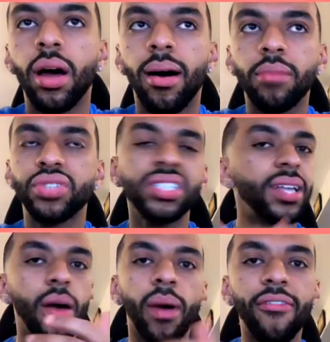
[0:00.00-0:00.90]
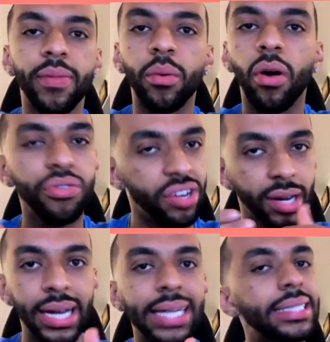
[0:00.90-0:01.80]
just stay away from them. Go with your
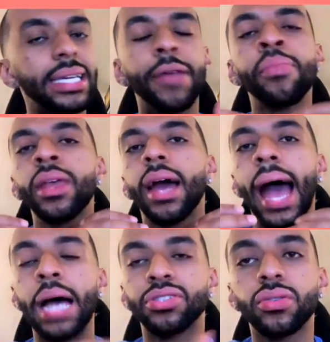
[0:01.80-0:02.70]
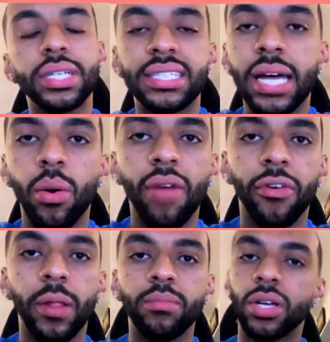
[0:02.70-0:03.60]
gut instinct. Absolutely stay away from
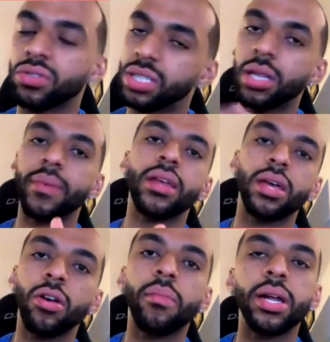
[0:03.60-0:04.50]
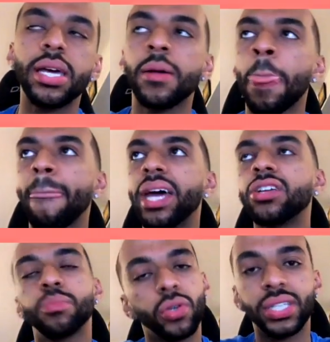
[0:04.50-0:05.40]
them. Don't send them any of your money. It is
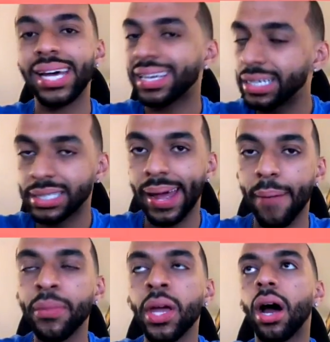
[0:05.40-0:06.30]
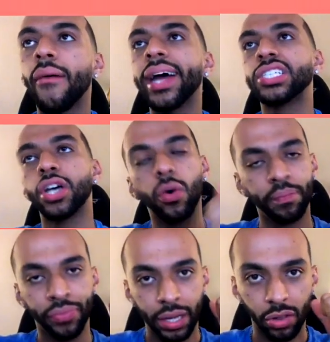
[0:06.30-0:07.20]
most likely a scam. All right. So
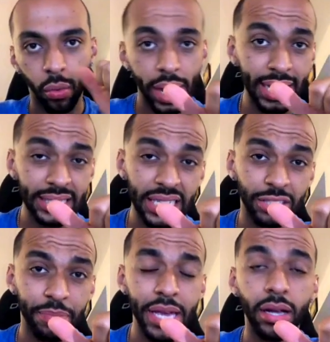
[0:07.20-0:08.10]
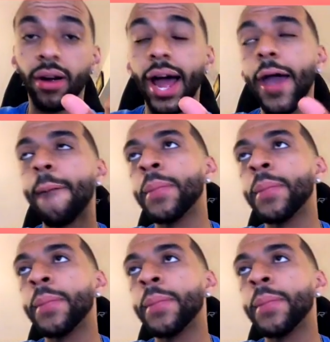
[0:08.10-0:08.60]
the way that they speak, right?